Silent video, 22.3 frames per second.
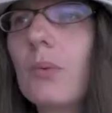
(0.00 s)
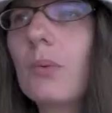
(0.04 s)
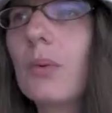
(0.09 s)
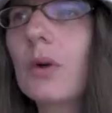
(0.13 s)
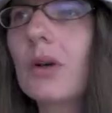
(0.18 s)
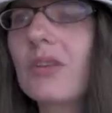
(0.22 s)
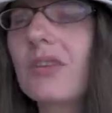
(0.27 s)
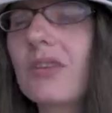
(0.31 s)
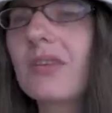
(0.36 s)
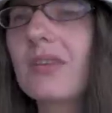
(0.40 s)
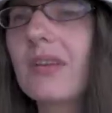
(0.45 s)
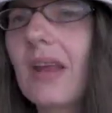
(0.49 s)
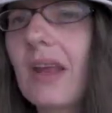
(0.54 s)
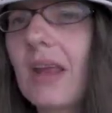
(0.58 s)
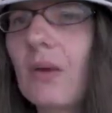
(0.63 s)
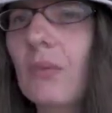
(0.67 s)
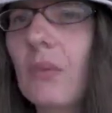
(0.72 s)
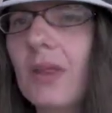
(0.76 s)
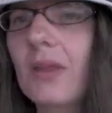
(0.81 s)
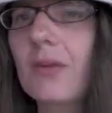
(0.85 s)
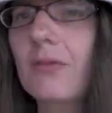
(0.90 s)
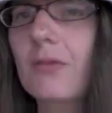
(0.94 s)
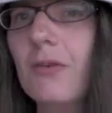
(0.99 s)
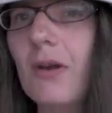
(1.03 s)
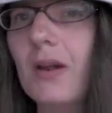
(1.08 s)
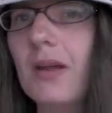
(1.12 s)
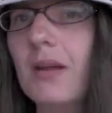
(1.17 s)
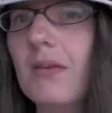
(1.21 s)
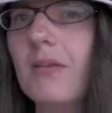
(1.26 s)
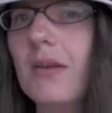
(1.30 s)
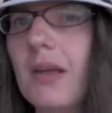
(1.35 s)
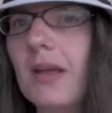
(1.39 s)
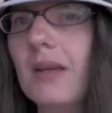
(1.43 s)
were staying with a
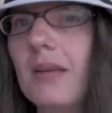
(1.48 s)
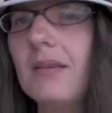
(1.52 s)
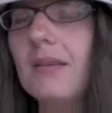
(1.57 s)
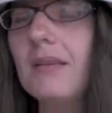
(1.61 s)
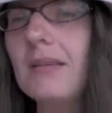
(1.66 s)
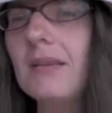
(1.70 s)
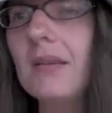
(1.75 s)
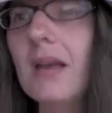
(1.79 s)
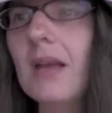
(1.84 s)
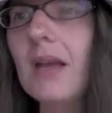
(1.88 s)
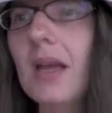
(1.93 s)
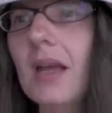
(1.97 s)
friend of his